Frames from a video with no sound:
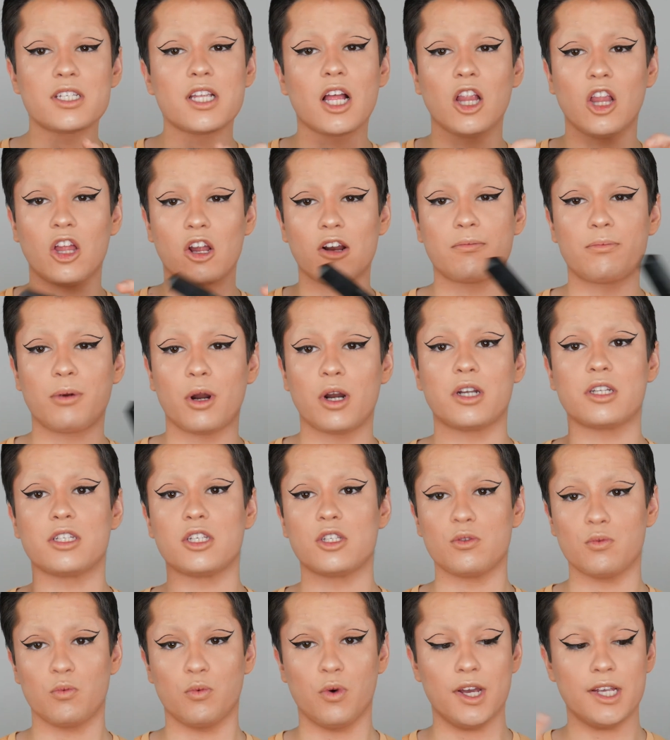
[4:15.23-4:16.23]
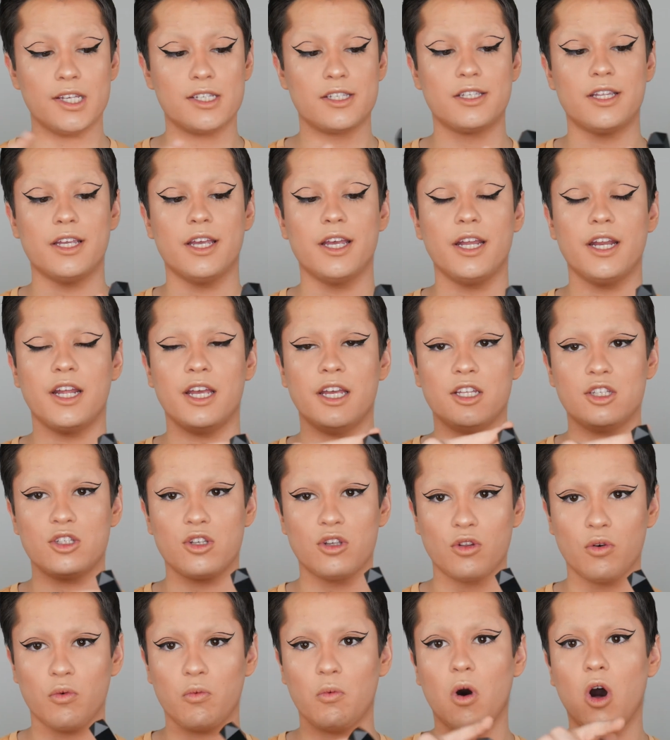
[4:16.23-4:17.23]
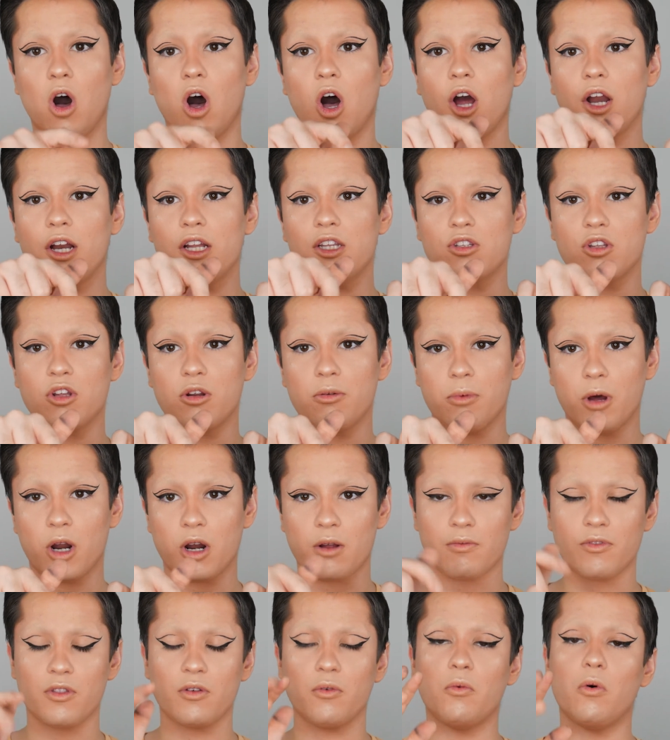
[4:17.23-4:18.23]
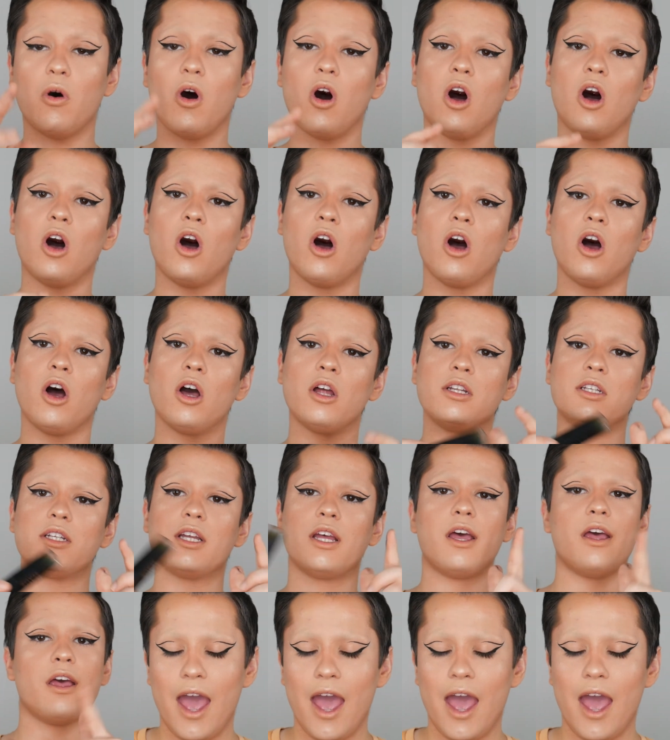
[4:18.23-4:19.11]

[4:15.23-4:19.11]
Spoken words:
a lot of product is wasted into the wand, into the bottom of the wand.